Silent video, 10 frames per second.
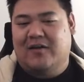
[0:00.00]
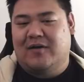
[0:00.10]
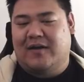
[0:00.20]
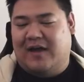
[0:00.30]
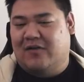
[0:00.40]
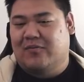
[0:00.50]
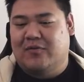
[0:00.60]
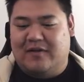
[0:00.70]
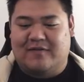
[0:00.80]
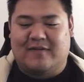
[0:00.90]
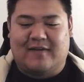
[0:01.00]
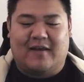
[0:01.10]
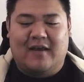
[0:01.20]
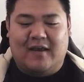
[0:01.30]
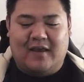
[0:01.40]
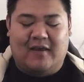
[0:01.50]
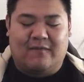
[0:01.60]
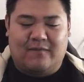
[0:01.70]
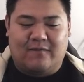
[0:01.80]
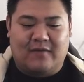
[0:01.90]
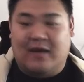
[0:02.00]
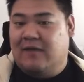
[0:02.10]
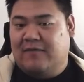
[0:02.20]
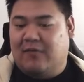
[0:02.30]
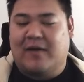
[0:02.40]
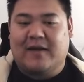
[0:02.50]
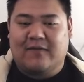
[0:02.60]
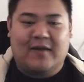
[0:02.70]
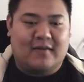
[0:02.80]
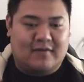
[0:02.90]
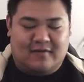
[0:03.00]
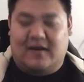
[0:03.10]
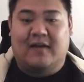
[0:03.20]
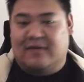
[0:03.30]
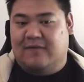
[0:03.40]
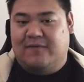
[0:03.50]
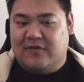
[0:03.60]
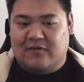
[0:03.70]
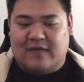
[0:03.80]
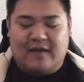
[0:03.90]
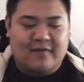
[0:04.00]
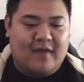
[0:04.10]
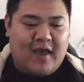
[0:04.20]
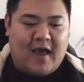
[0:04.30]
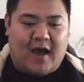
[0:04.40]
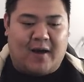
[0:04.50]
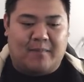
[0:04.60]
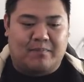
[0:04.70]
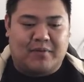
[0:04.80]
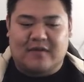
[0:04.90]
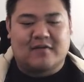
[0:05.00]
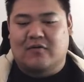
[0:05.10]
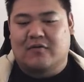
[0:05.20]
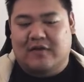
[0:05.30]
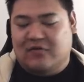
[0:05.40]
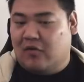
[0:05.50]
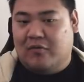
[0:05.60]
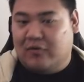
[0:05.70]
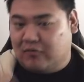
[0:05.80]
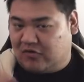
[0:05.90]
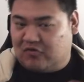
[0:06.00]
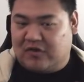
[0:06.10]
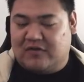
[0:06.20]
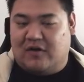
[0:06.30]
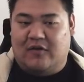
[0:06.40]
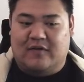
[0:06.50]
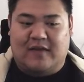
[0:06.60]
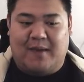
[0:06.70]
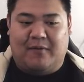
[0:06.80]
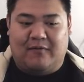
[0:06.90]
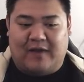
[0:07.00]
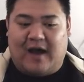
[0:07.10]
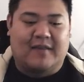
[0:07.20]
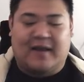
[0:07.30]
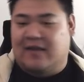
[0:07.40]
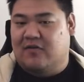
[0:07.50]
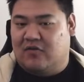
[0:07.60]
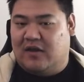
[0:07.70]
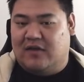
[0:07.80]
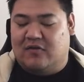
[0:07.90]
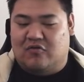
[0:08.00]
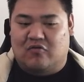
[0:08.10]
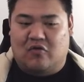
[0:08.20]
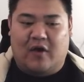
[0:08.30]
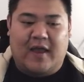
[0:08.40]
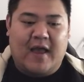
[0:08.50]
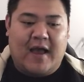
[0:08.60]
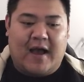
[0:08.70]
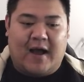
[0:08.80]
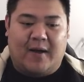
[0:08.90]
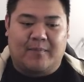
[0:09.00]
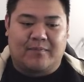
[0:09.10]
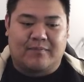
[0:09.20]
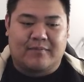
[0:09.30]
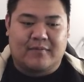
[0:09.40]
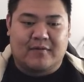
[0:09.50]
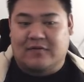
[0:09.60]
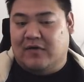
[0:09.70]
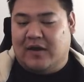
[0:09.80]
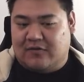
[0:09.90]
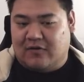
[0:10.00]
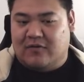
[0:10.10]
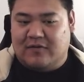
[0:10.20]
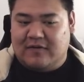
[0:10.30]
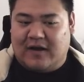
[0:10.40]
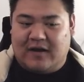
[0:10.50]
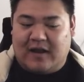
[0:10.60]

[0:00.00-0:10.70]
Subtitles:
accountable in the sense that if they reactivate, this card fizzles out. But in general, there's no real restriction on the type of card that can destroy. So yeah, so this card